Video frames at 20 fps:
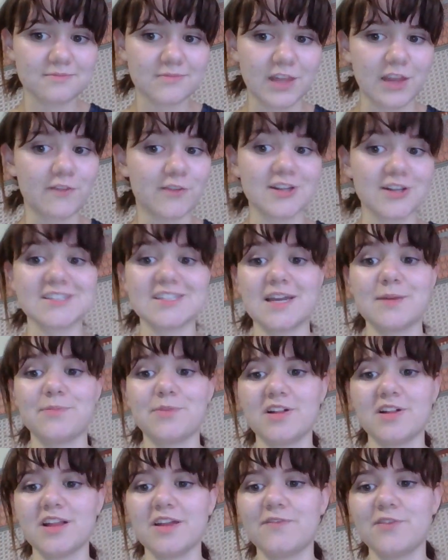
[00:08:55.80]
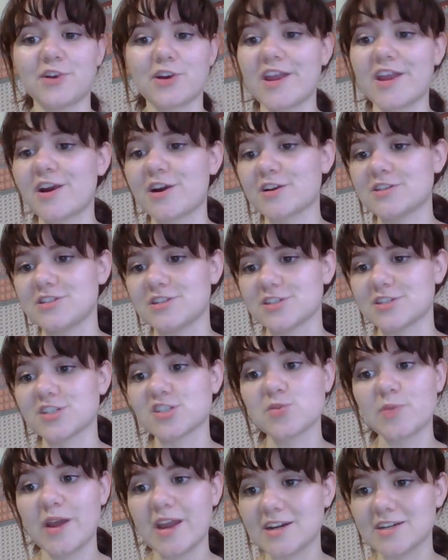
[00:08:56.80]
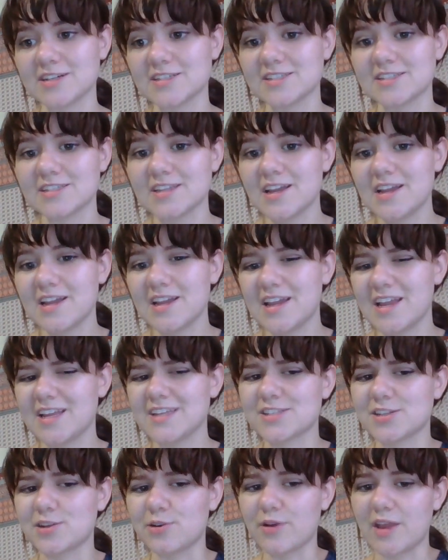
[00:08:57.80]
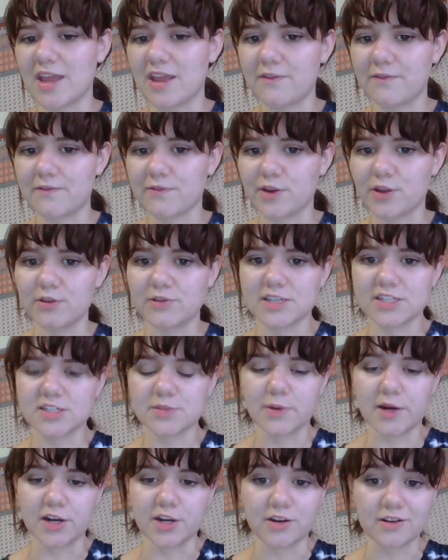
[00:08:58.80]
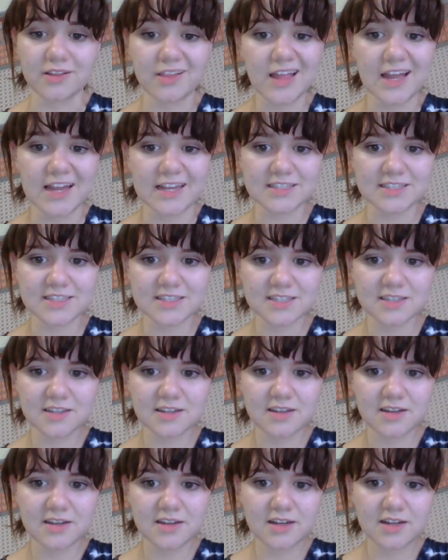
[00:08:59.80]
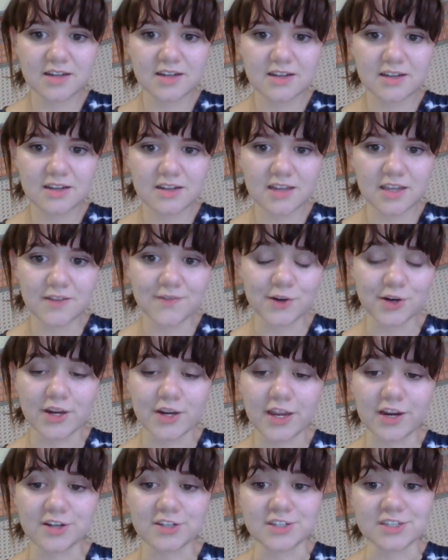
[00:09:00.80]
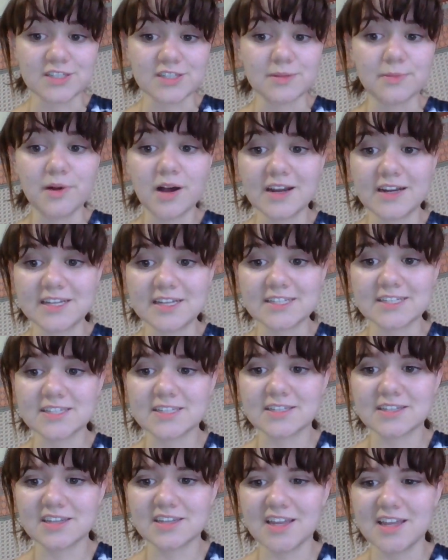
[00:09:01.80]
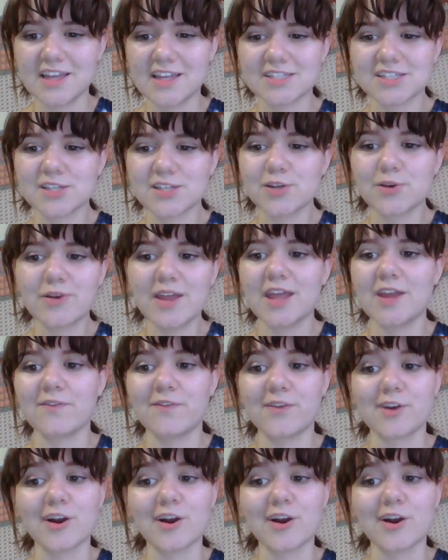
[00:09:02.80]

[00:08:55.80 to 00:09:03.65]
For example, if your character swears, is it okay for you to swear in your lines? If your character is immodest, is it okay if your